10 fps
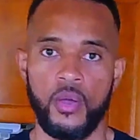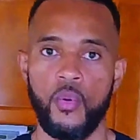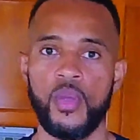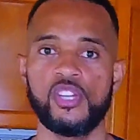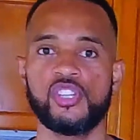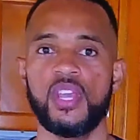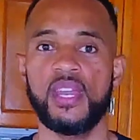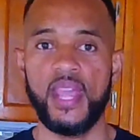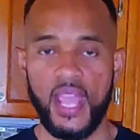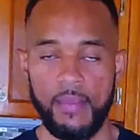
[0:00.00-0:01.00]
which
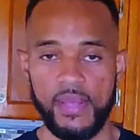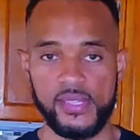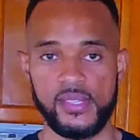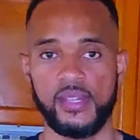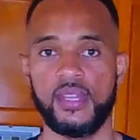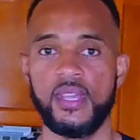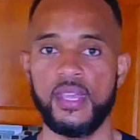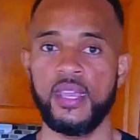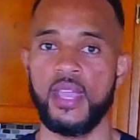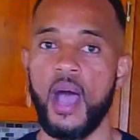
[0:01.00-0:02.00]
inhibits
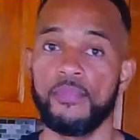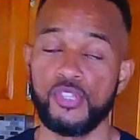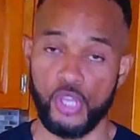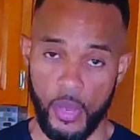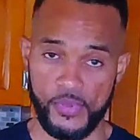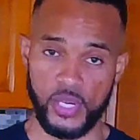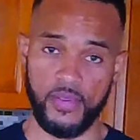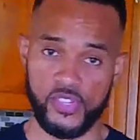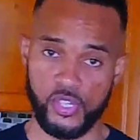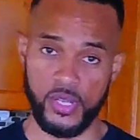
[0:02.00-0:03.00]
the absorption
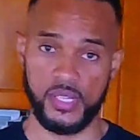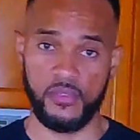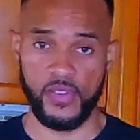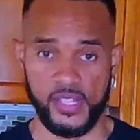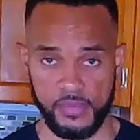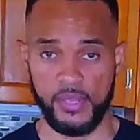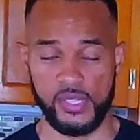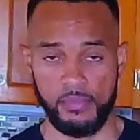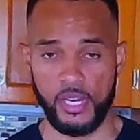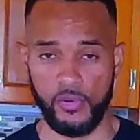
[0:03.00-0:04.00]
of certain
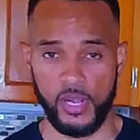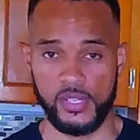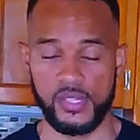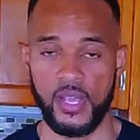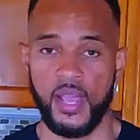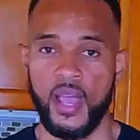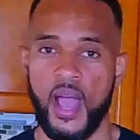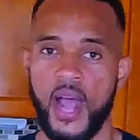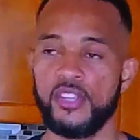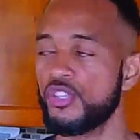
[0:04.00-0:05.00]
vitamins and minerals,
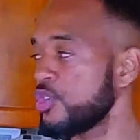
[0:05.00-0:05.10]
and so